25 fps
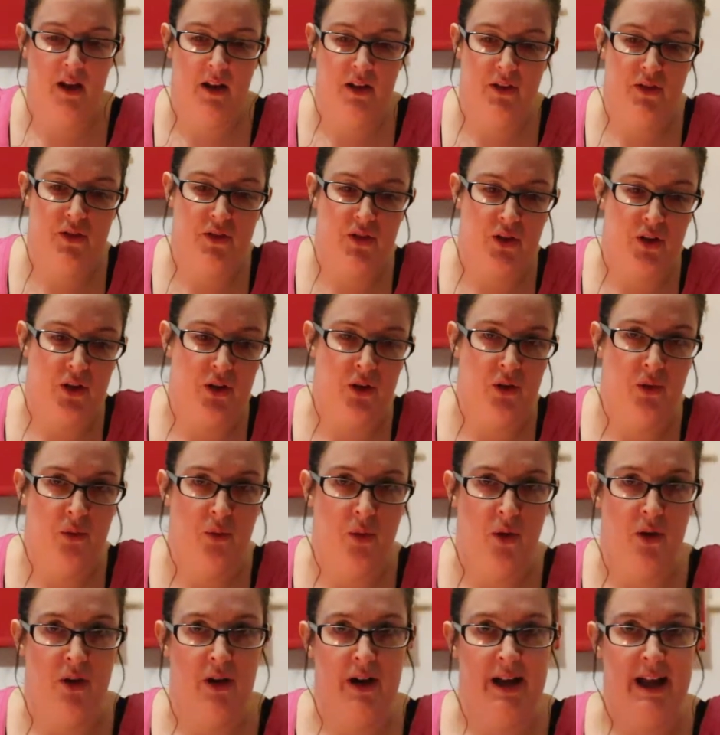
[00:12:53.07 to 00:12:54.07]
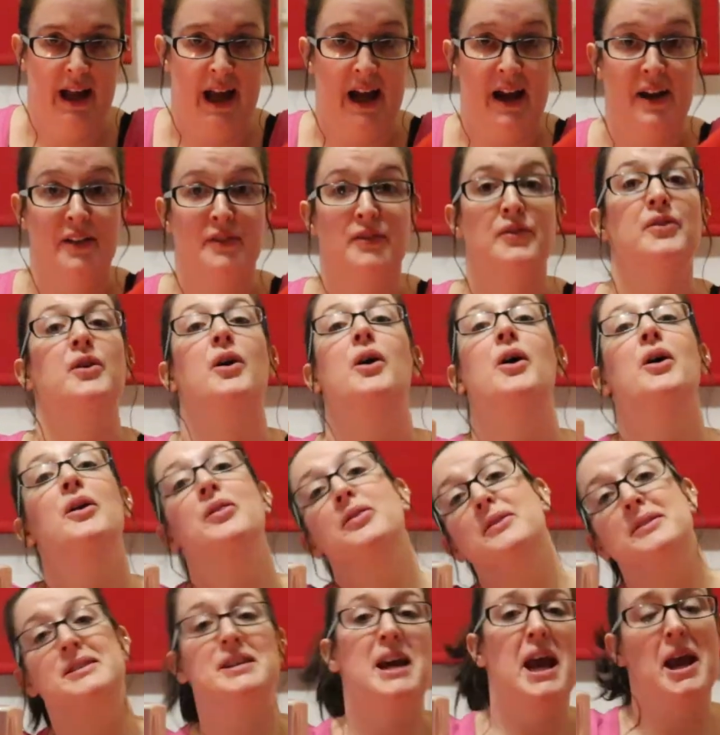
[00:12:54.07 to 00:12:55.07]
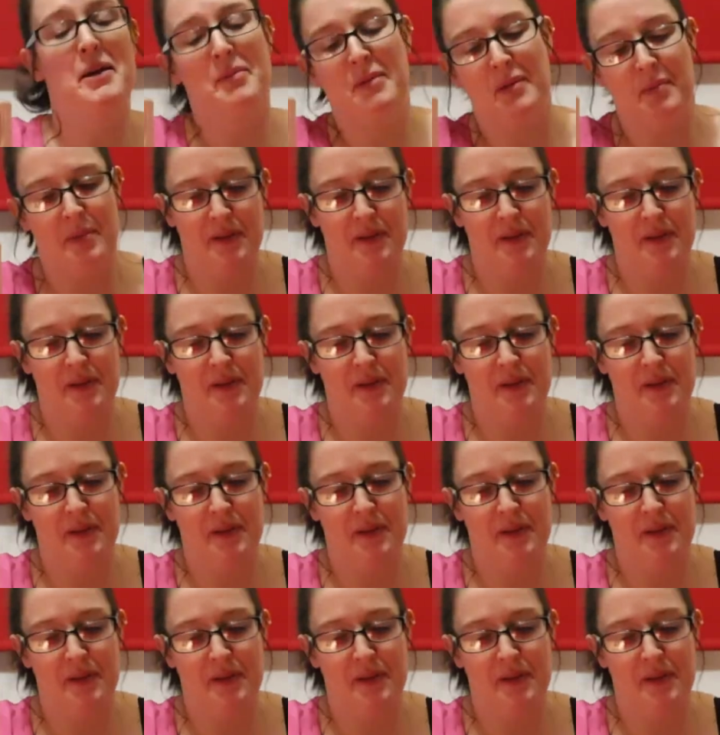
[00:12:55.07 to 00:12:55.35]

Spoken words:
So what I have on the table